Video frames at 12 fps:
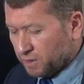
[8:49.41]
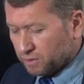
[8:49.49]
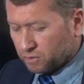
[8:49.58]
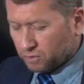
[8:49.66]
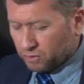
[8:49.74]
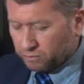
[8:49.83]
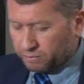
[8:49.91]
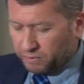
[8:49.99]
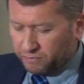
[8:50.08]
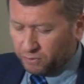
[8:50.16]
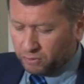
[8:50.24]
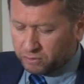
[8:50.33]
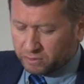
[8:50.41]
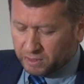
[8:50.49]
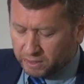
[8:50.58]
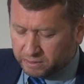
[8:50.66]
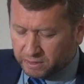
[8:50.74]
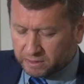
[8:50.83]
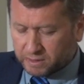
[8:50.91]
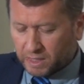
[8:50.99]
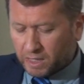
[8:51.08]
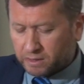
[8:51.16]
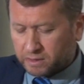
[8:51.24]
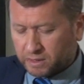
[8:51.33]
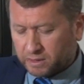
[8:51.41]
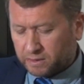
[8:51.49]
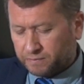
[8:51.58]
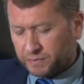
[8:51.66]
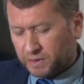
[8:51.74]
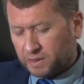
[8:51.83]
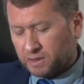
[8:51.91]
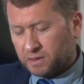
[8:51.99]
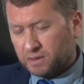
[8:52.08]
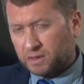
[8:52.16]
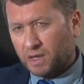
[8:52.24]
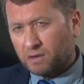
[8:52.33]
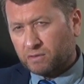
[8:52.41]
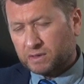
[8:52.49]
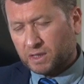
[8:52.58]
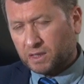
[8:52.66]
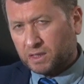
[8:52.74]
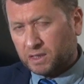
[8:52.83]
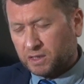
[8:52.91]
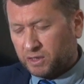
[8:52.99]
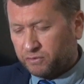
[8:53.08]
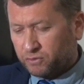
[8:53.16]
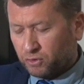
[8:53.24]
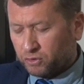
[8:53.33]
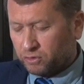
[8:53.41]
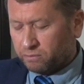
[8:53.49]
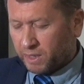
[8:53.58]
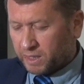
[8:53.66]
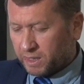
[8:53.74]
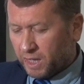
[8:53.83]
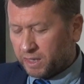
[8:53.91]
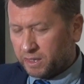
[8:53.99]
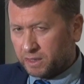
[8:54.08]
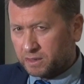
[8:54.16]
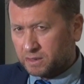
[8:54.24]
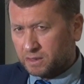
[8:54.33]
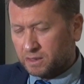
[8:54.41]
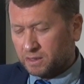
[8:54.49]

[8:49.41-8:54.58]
So before the 19th century, there was a Newtonian mechanics